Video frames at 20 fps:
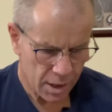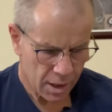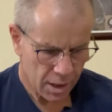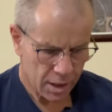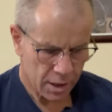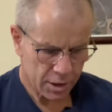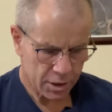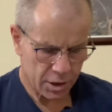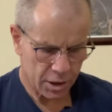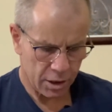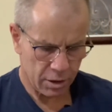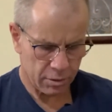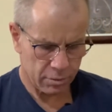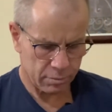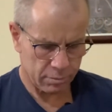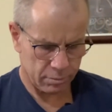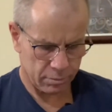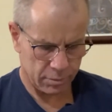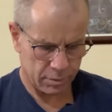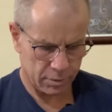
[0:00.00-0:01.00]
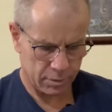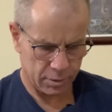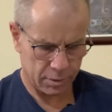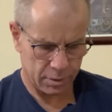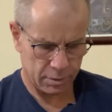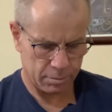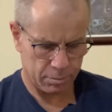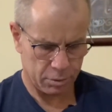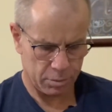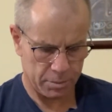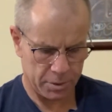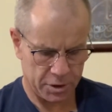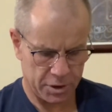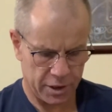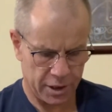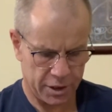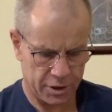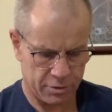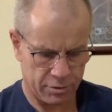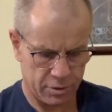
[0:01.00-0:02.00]
So I'll put my
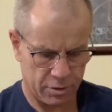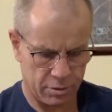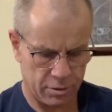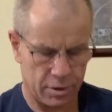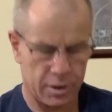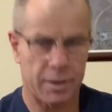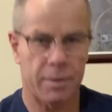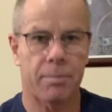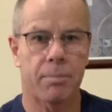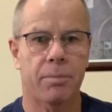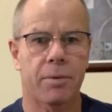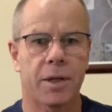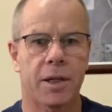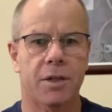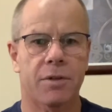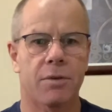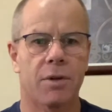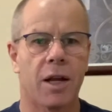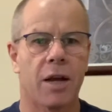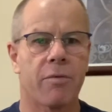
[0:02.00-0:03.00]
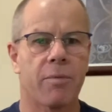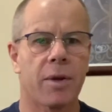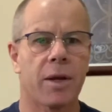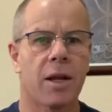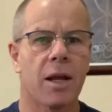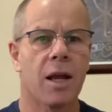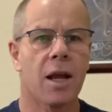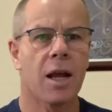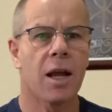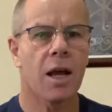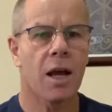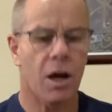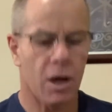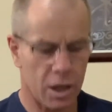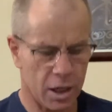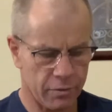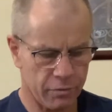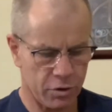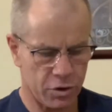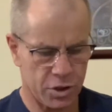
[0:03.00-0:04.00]
texture on, all the texture all over me.
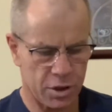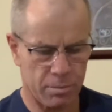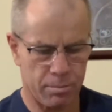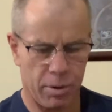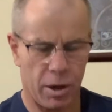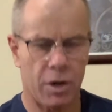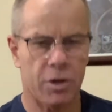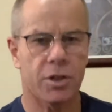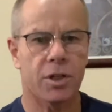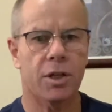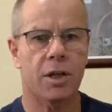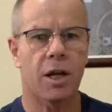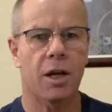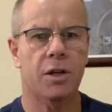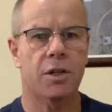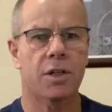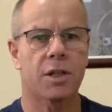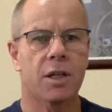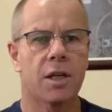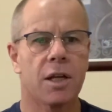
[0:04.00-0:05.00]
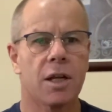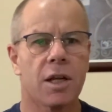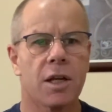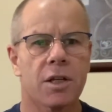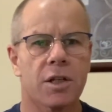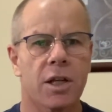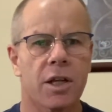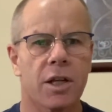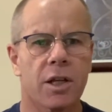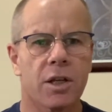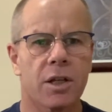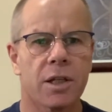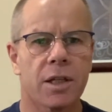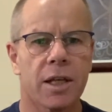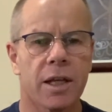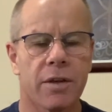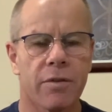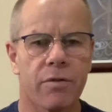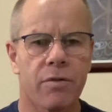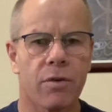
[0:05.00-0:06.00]
I'm using post-it notes. So you could
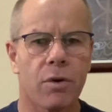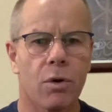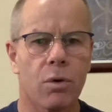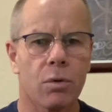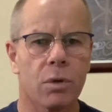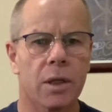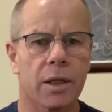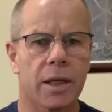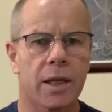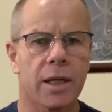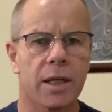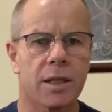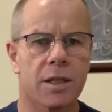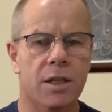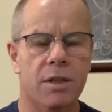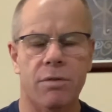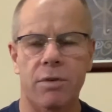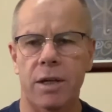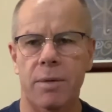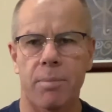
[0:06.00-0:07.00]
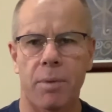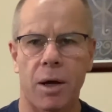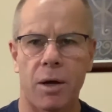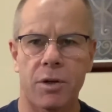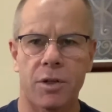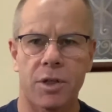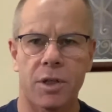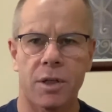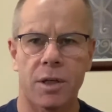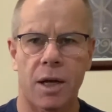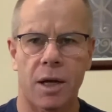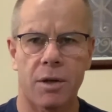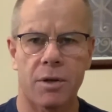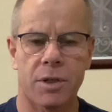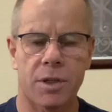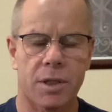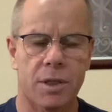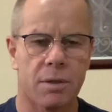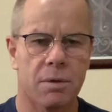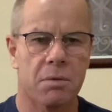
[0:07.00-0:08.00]
give all the kids 3 post-it
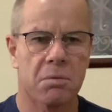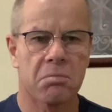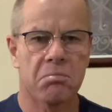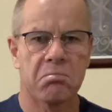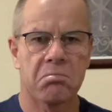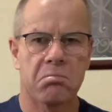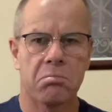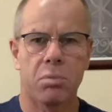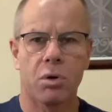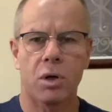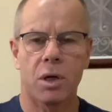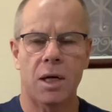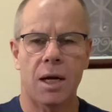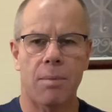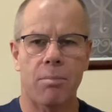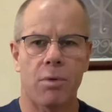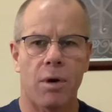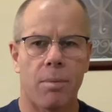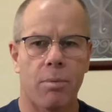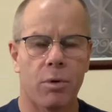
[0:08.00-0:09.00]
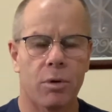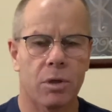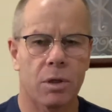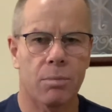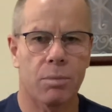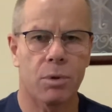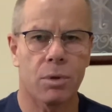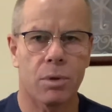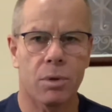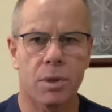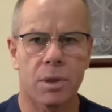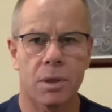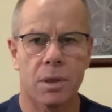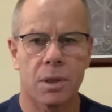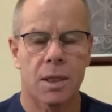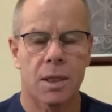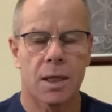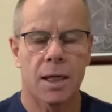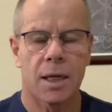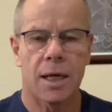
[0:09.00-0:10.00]
notes, put a number up on the board,
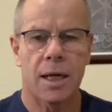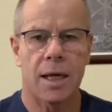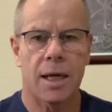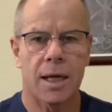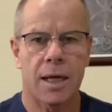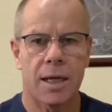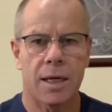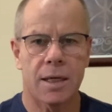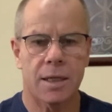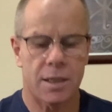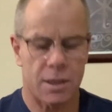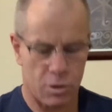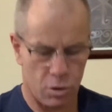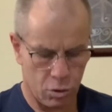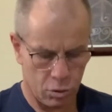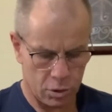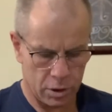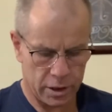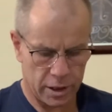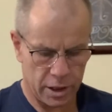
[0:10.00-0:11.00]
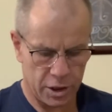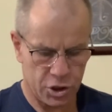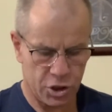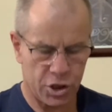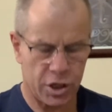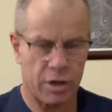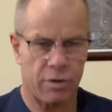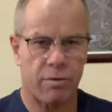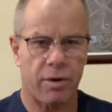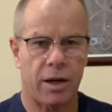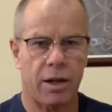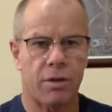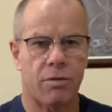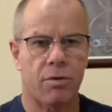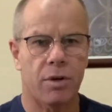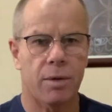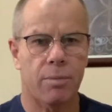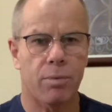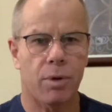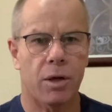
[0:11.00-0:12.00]
and all the kids generate
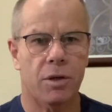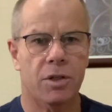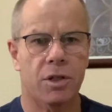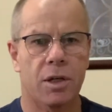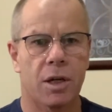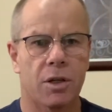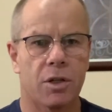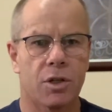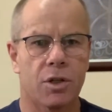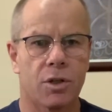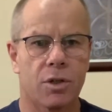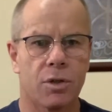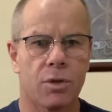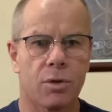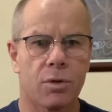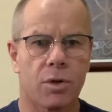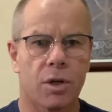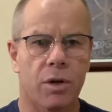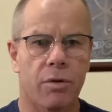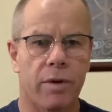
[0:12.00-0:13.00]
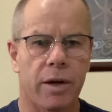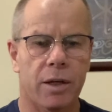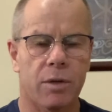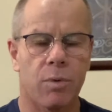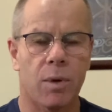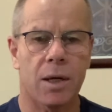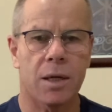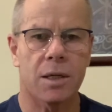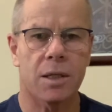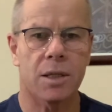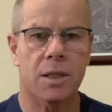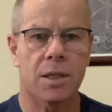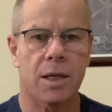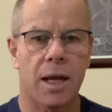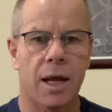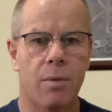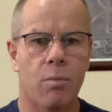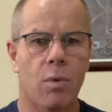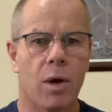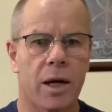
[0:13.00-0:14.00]
3 post-it notes, 2 correct ones
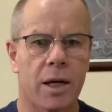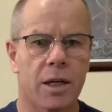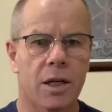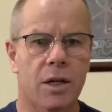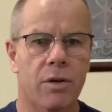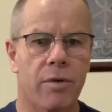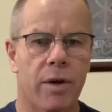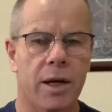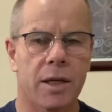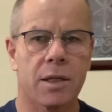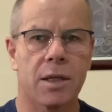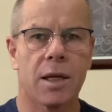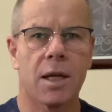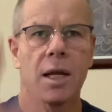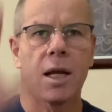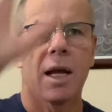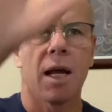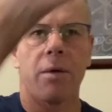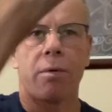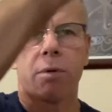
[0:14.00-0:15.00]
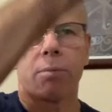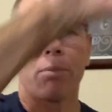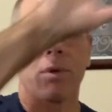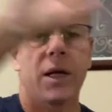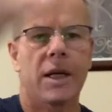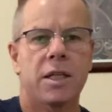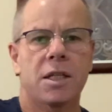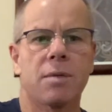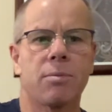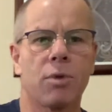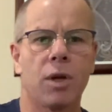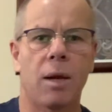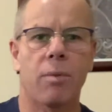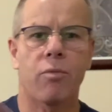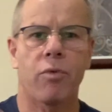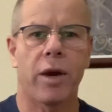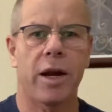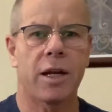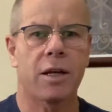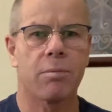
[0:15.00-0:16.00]
and 1 incorrect, and we place them all up
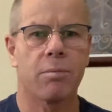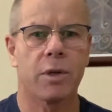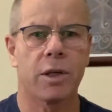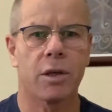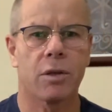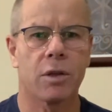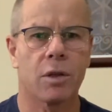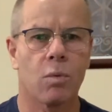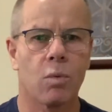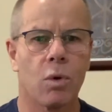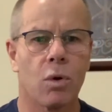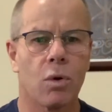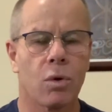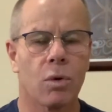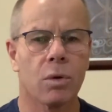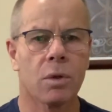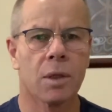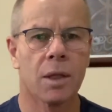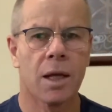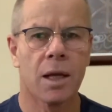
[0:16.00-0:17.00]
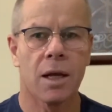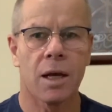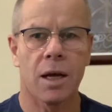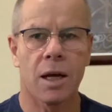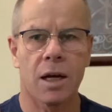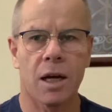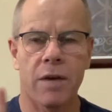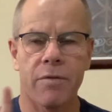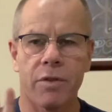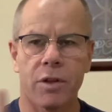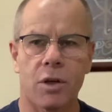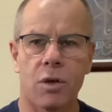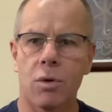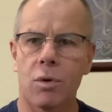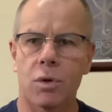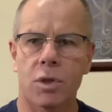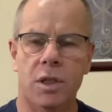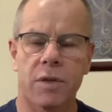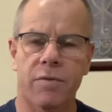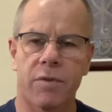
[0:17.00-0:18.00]
randomly on the wall. And over the
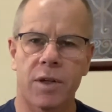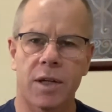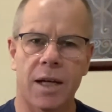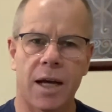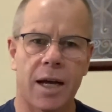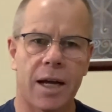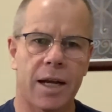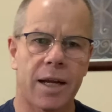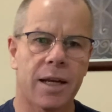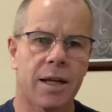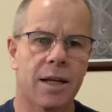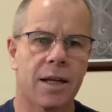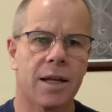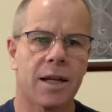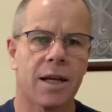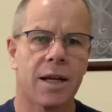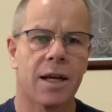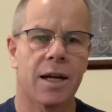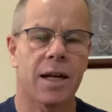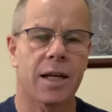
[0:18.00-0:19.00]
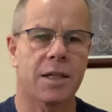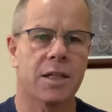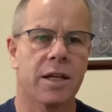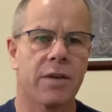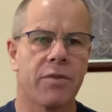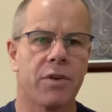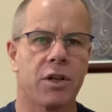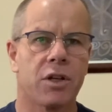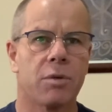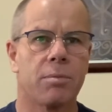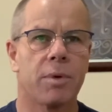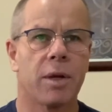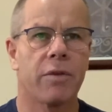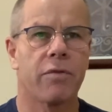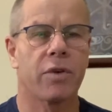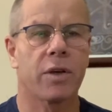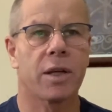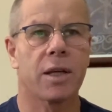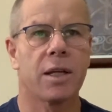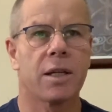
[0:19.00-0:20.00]
course of the day, an activity could be
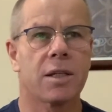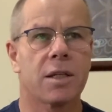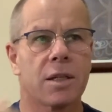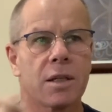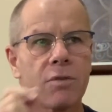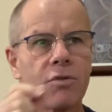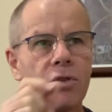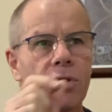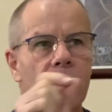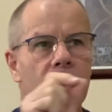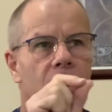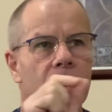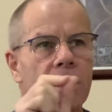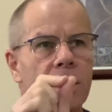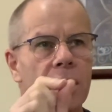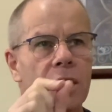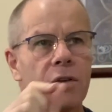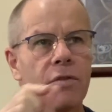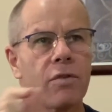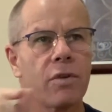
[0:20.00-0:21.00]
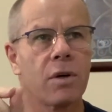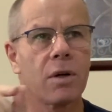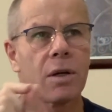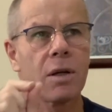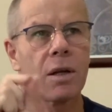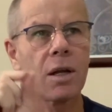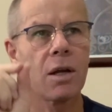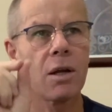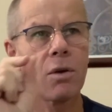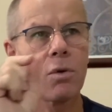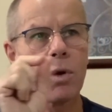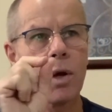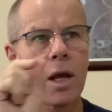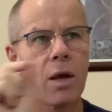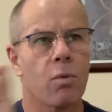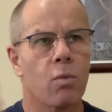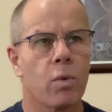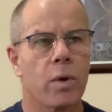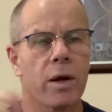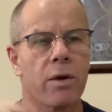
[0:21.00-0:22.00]
for kids to try and identify
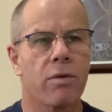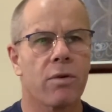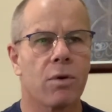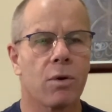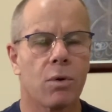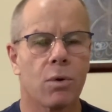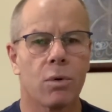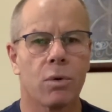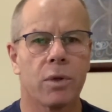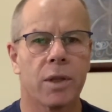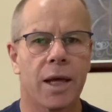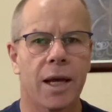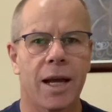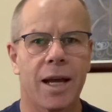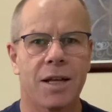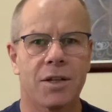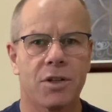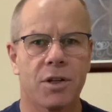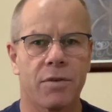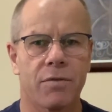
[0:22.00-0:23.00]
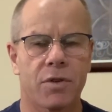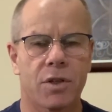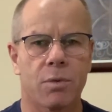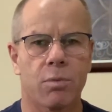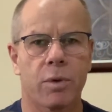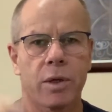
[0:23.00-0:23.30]
where are all the as-ifs.